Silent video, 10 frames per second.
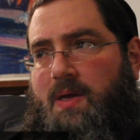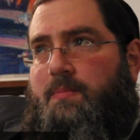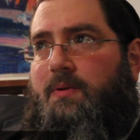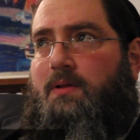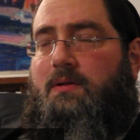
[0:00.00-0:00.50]

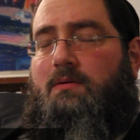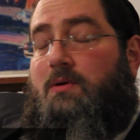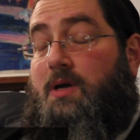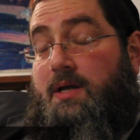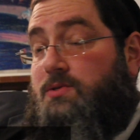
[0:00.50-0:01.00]
people
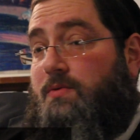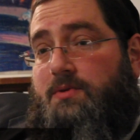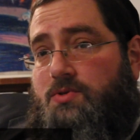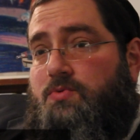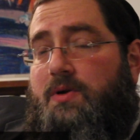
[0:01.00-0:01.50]
or kids
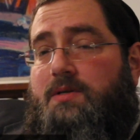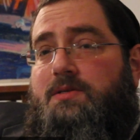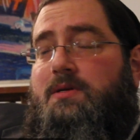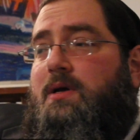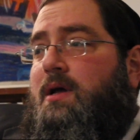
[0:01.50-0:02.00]
off the
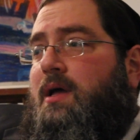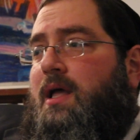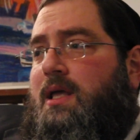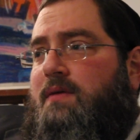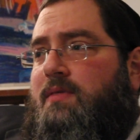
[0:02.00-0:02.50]
streets
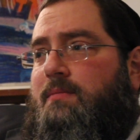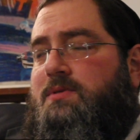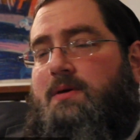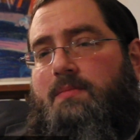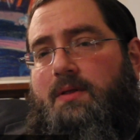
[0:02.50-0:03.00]
and give
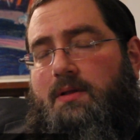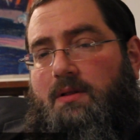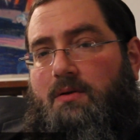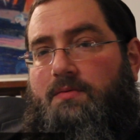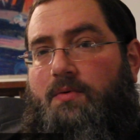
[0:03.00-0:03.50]
them something
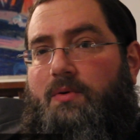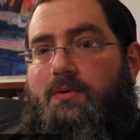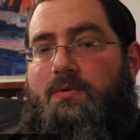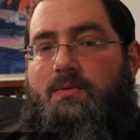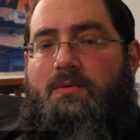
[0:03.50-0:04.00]
to look
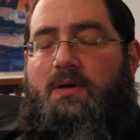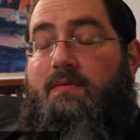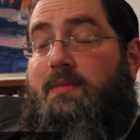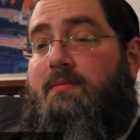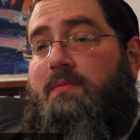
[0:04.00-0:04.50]
forward to,
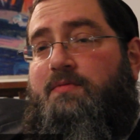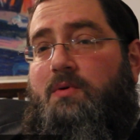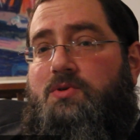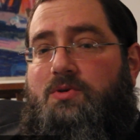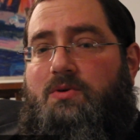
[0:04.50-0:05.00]
giving them a
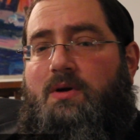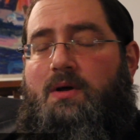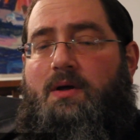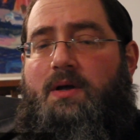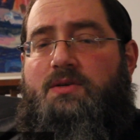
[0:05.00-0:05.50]
future,
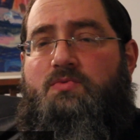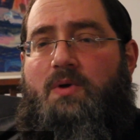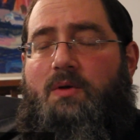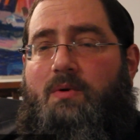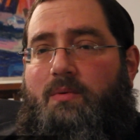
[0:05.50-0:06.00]
is
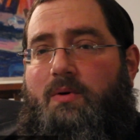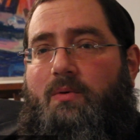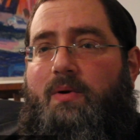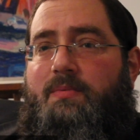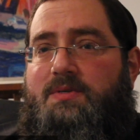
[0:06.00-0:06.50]
really what we
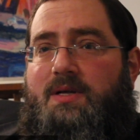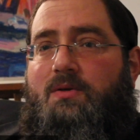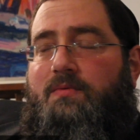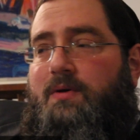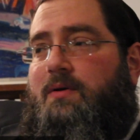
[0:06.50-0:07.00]
all
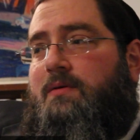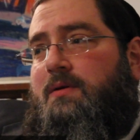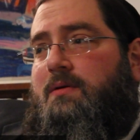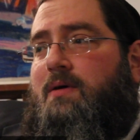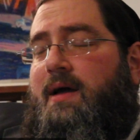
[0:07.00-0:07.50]
represent over here.
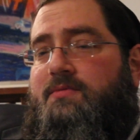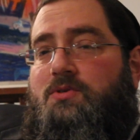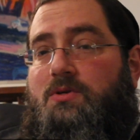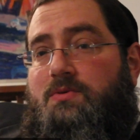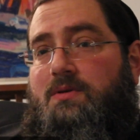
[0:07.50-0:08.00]
I
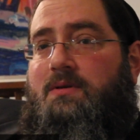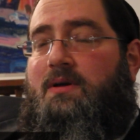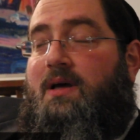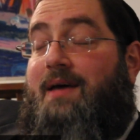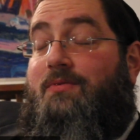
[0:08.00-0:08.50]
have children,
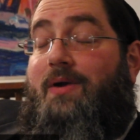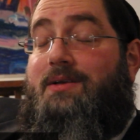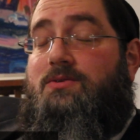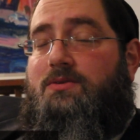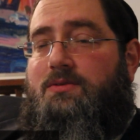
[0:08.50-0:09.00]
I have
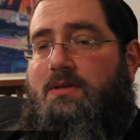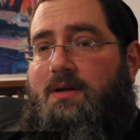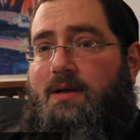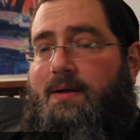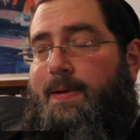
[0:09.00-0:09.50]
grandchildren
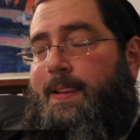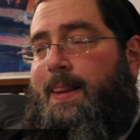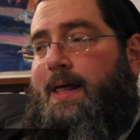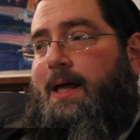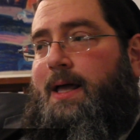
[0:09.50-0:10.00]
today,
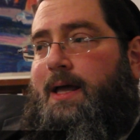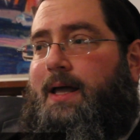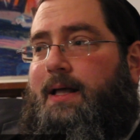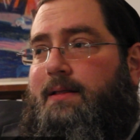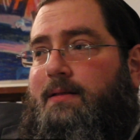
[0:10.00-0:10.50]

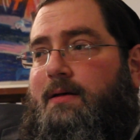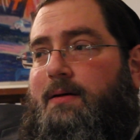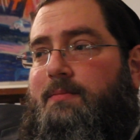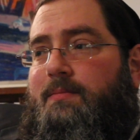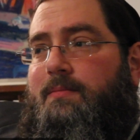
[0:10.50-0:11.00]

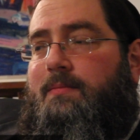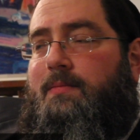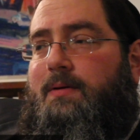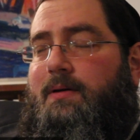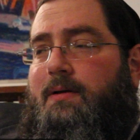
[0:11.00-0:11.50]
and